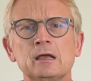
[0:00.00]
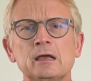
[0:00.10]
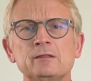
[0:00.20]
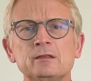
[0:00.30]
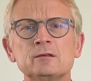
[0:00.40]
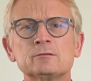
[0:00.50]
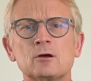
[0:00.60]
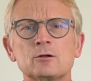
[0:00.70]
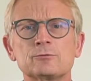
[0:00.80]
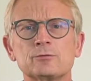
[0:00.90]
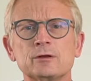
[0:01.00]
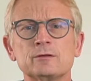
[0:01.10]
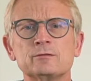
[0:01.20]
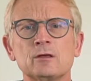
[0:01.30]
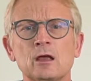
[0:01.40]
In these
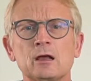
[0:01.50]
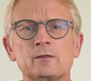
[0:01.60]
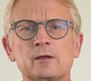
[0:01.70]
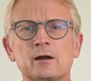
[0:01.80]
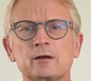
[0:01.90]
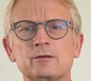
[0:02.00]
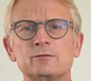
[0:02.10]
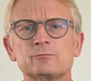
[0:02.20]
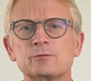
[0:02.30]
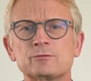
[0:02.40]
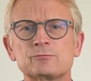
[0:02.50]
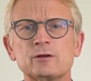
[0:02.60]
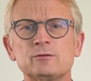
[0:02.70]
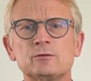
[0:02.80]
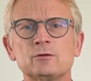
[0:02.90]
countries, there is
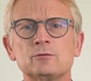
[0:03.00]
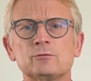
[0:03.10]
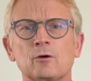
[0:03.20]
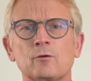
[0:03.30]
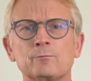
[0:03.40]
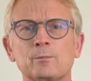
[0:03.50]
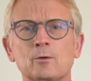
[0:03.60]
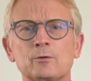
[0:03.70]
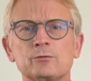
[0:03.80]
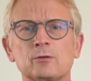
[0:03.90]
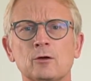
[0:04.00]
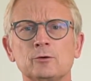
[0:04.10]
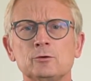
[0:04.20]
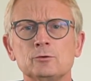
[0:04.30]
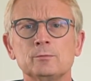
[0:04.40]
restrictions of both
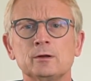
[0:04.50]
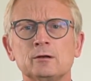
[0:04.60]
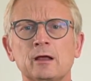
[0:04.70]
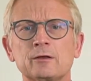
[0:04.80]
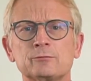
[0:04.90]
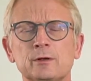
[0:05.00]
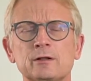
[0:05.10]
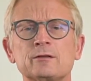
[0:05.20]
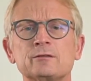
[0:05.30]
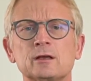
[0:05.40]
human as well as